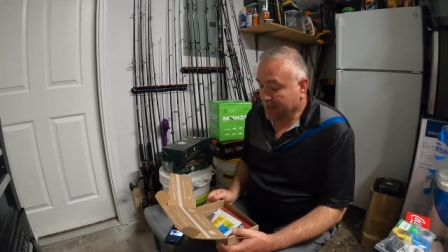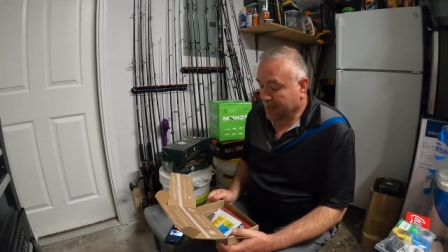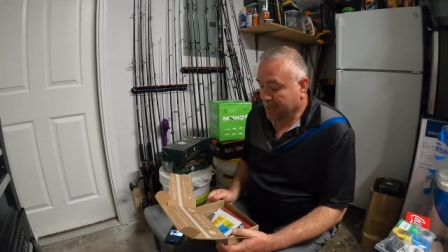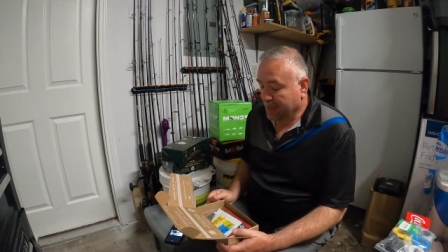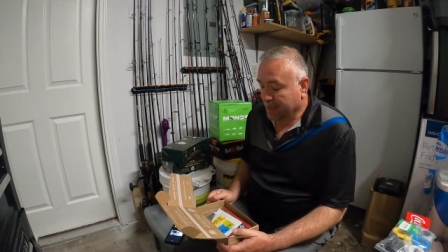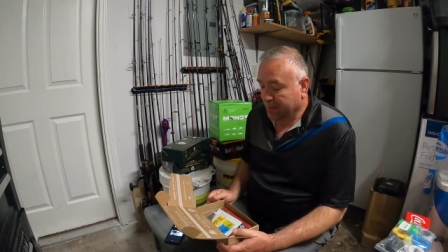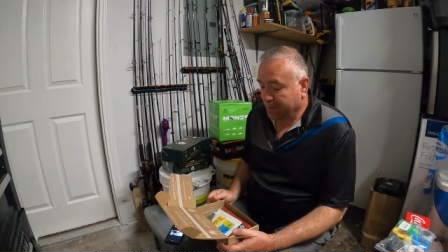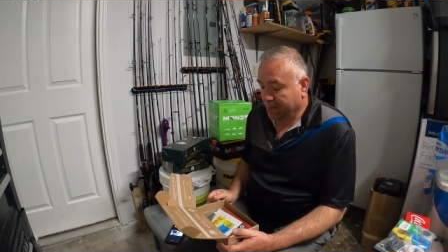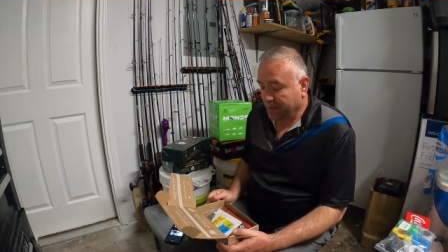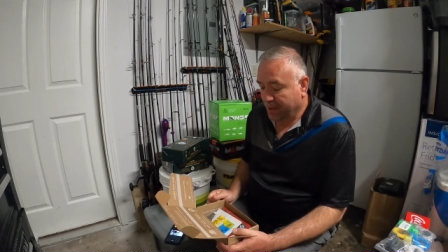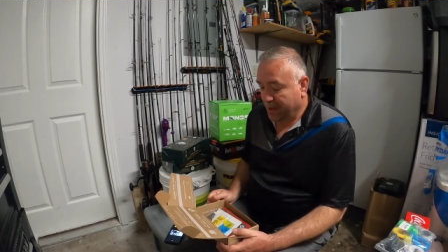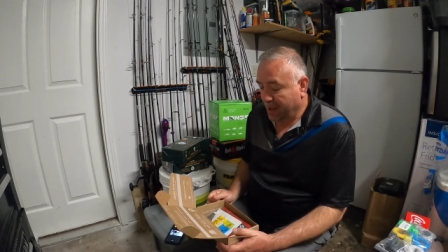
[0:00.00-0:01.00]
Um,
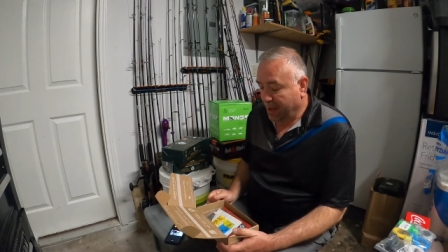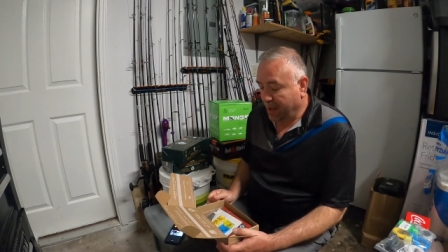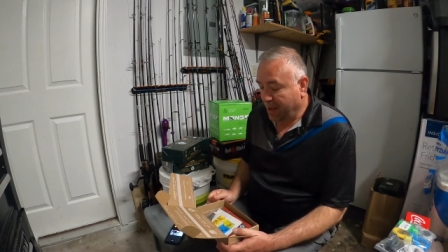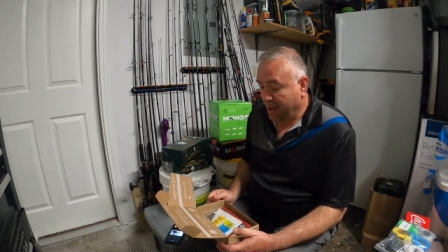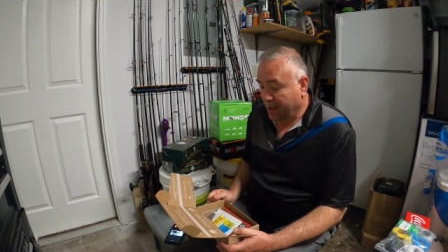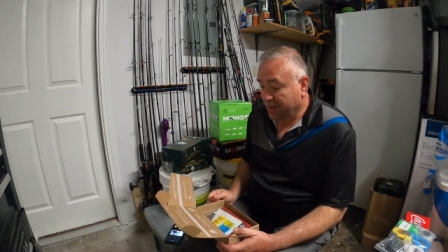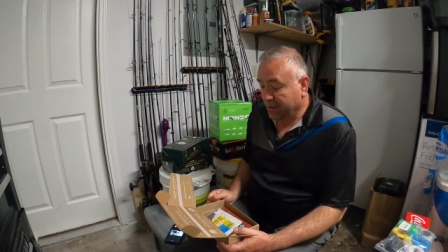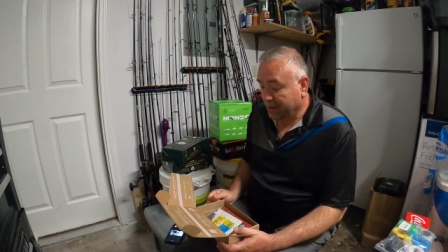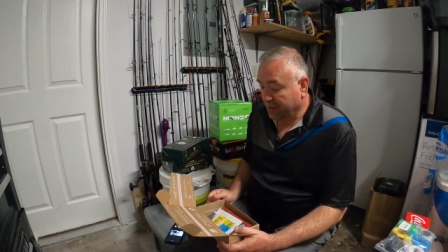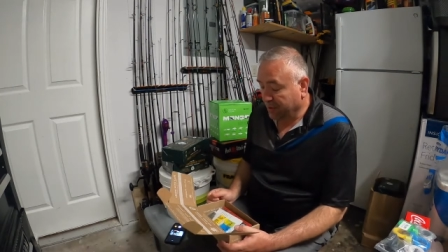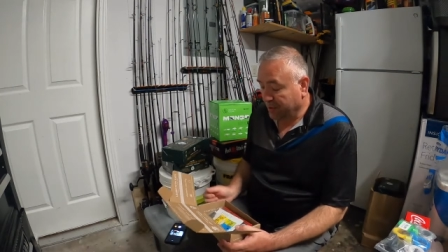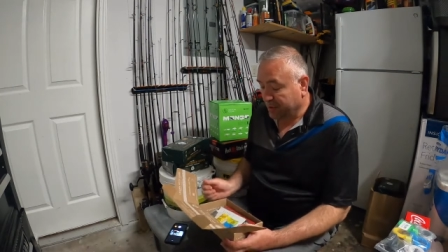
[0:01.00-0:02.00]

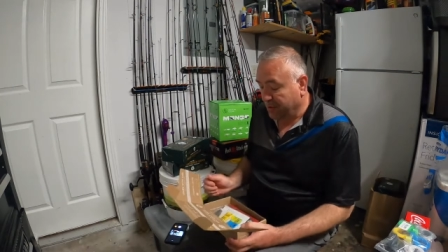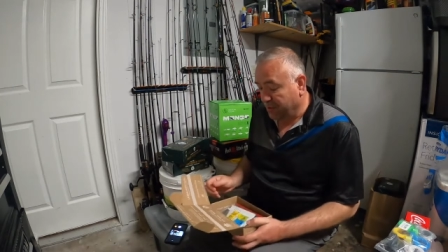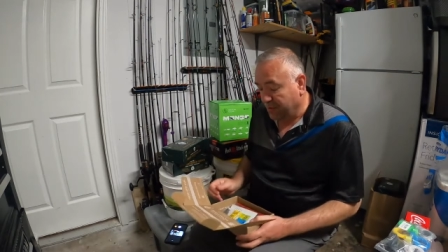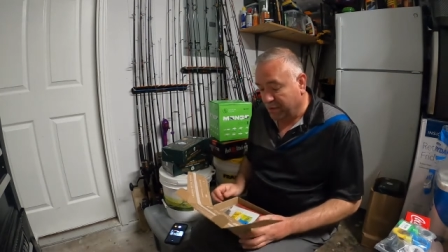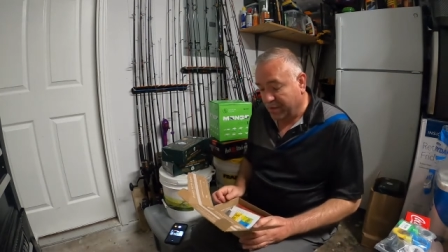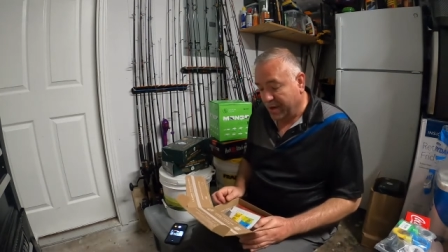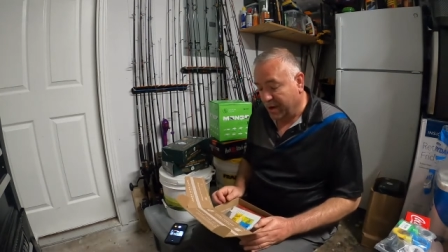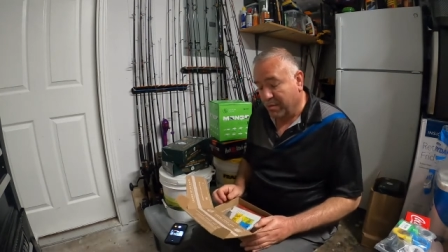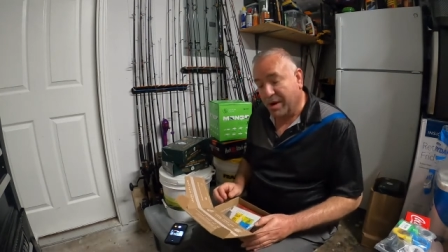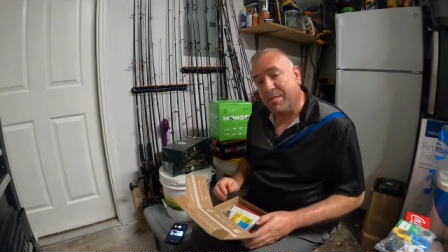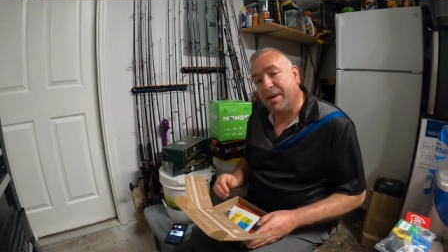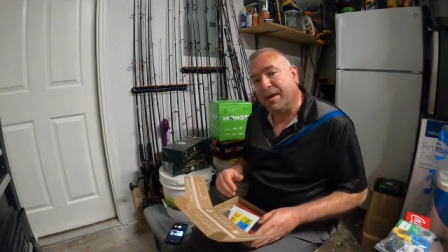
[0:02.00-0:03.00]
so let's go through it here,
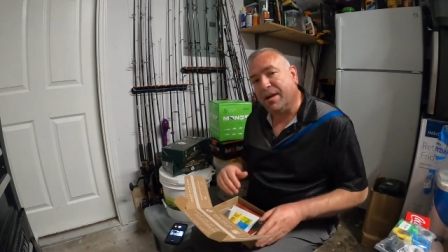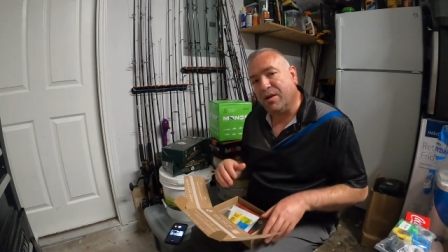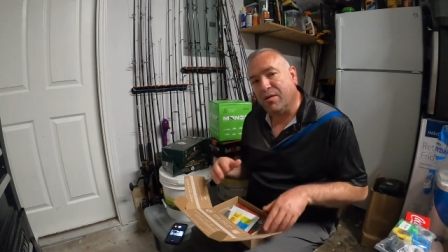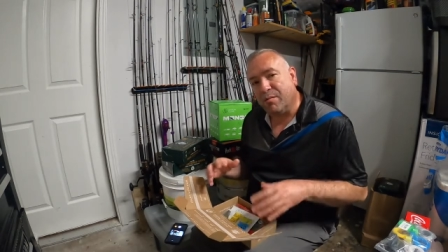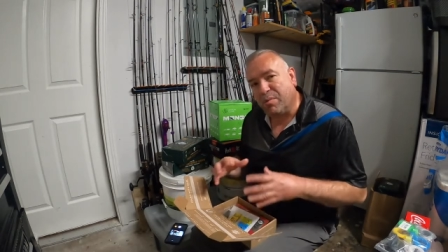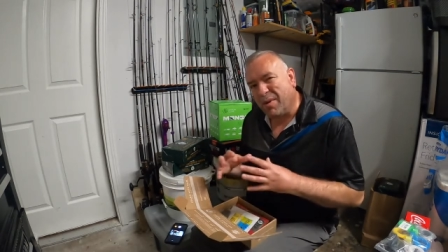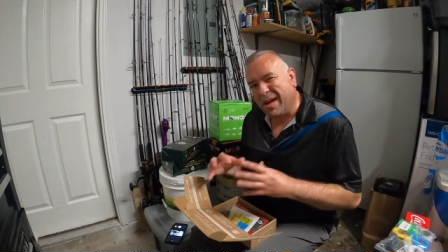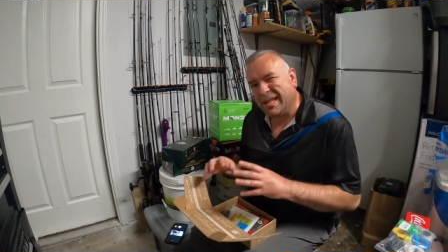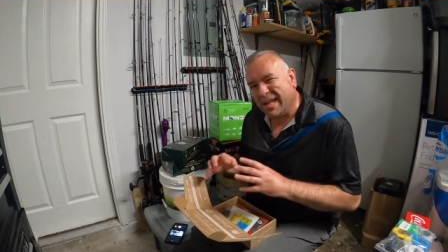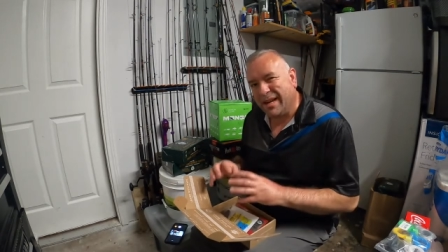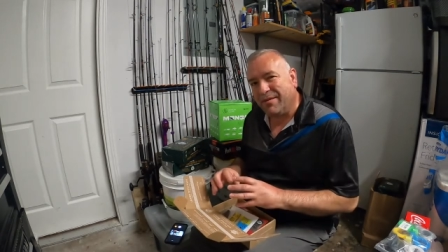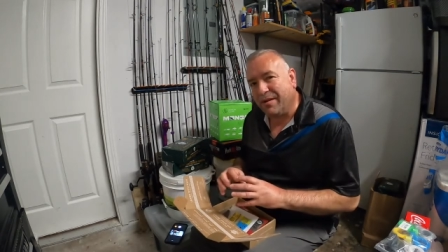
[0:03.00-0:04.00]
but I'm not going to go and price
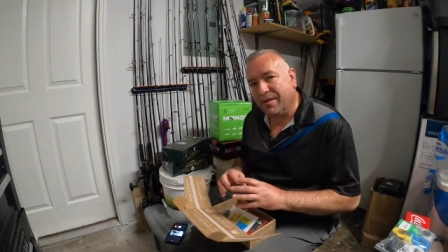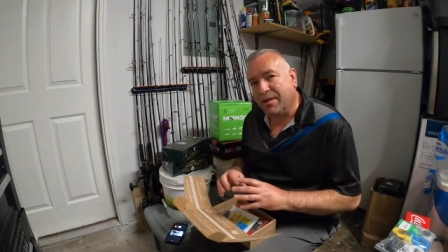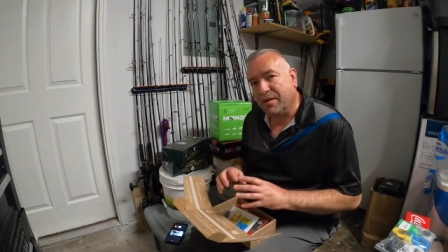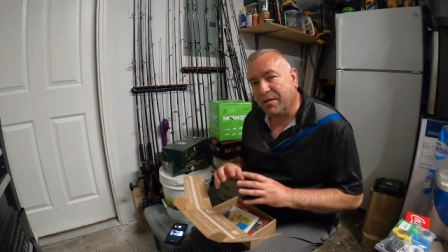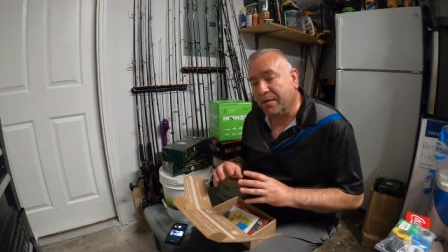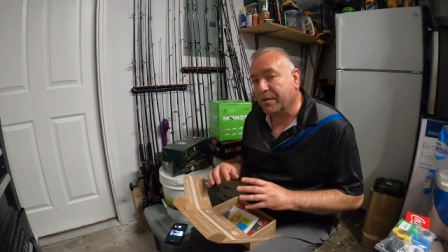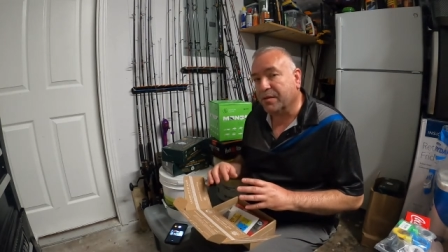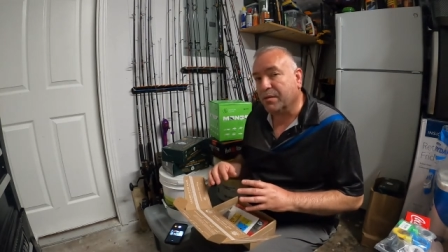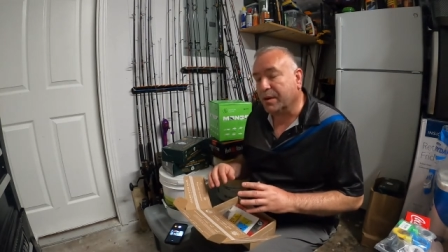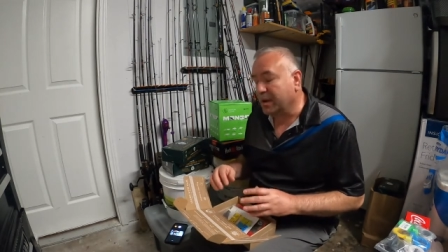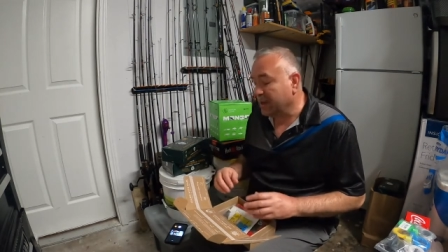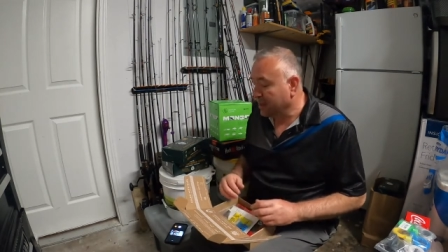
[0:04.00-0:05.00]
everything on this
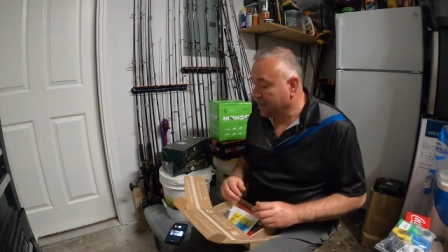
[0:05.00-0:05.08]
one.